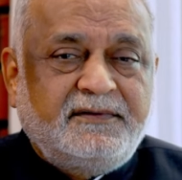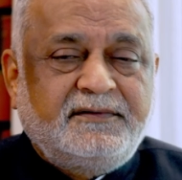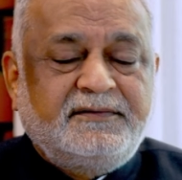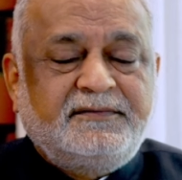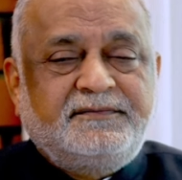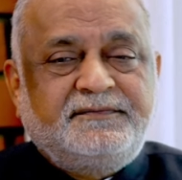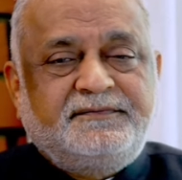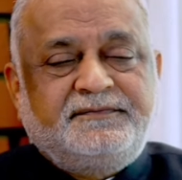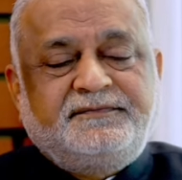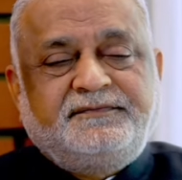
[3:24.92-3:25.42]

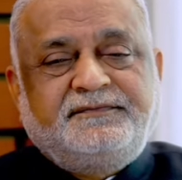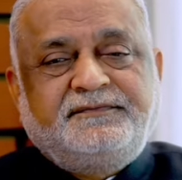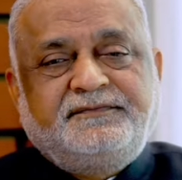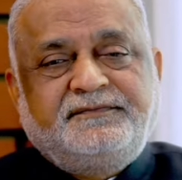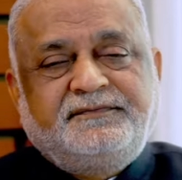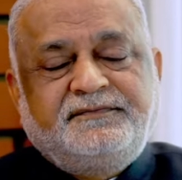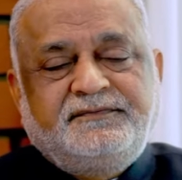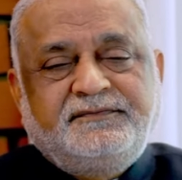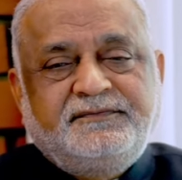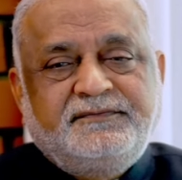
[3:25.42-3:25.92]

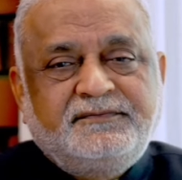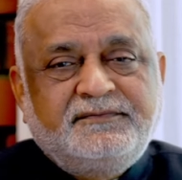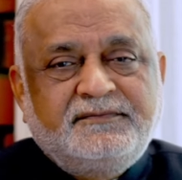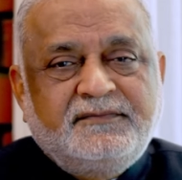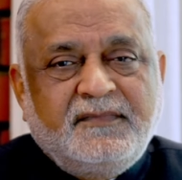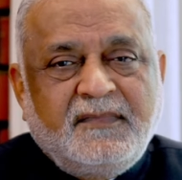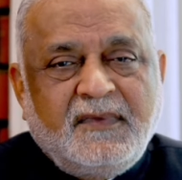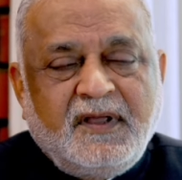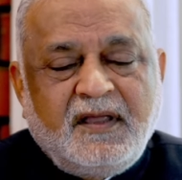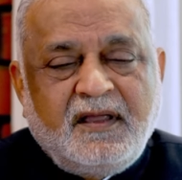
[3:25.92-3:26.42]

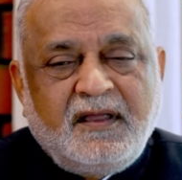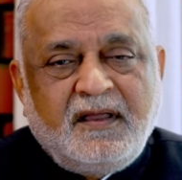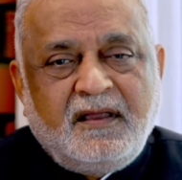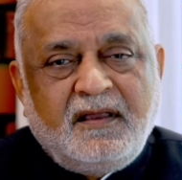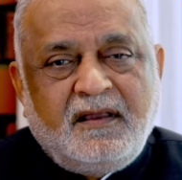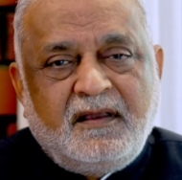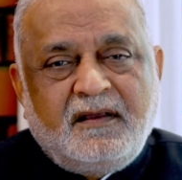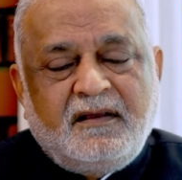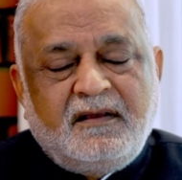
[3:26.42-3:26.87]
No one is speaking in this clip.